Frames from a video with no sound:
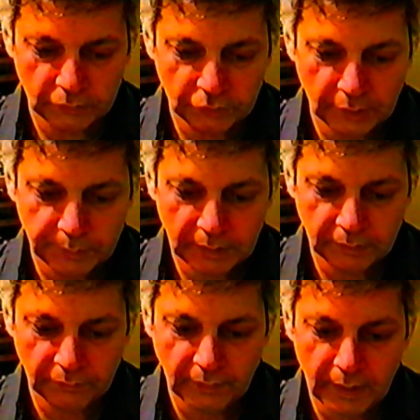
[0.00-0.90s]
Ship
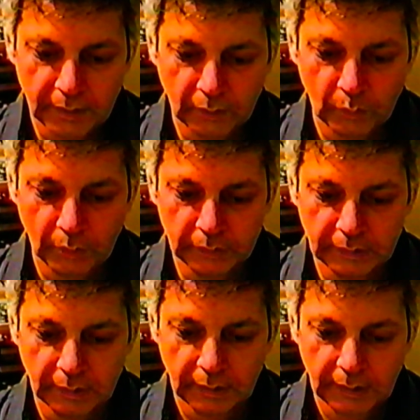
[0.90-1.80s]
can fire quote
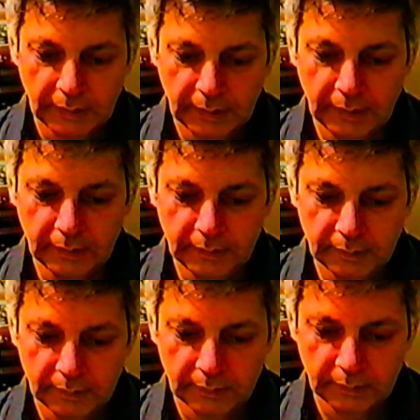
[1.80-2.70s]
heal,
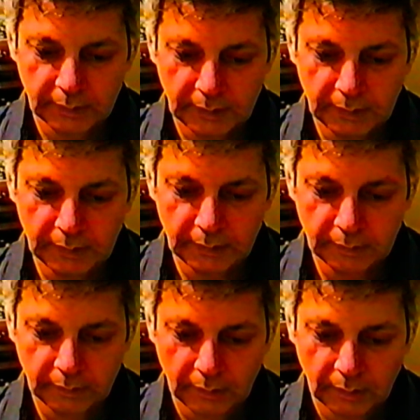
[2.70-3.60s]

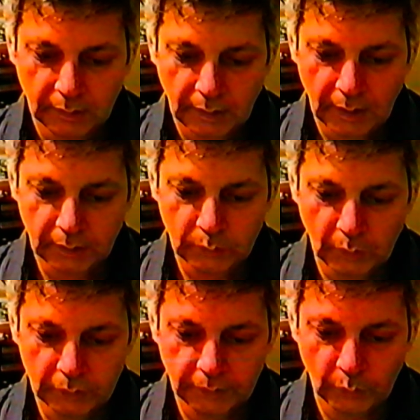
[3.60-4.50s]
healing
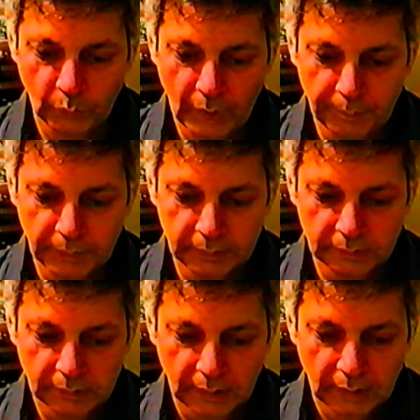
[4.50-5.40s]
unquote weapons
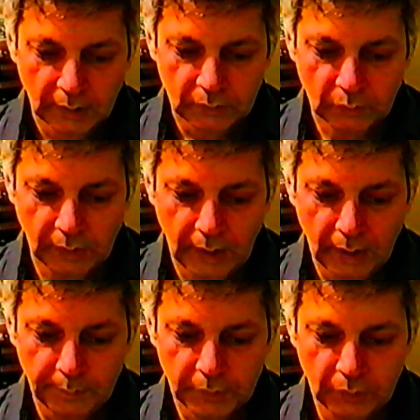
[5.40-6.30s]
to
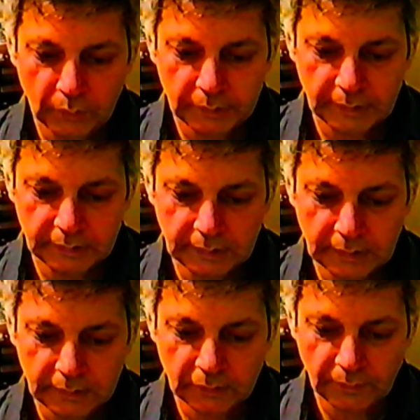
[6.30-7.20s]
help cure
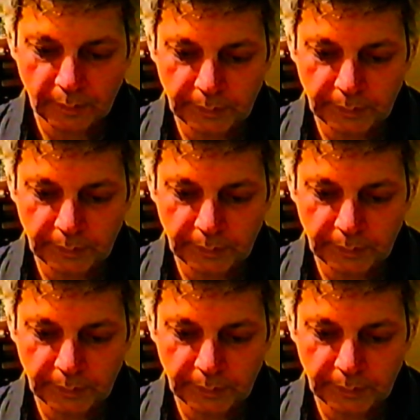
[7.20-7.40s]
disease of